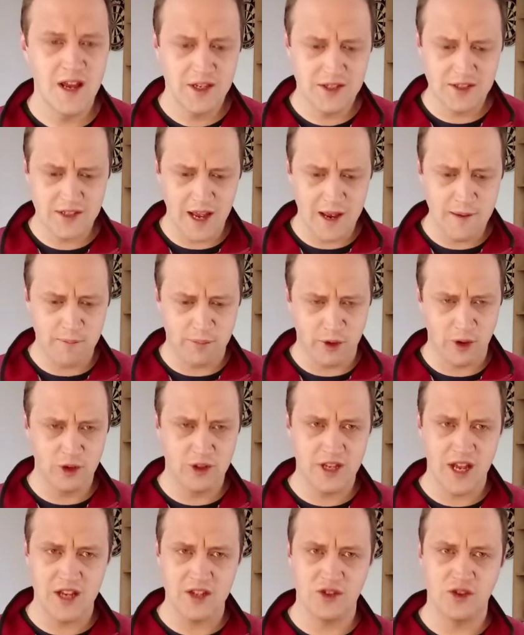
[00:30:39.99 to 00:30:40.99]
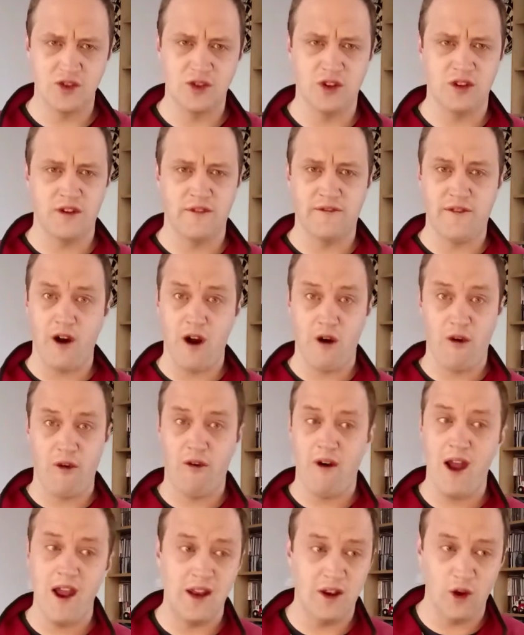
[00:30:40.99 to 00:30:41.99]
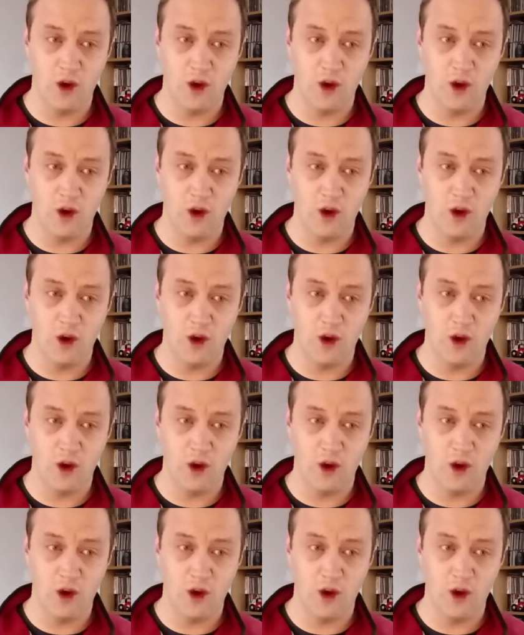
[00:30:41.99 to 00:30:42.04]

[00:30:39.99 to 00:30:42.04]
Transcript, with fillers: say protesters on the far right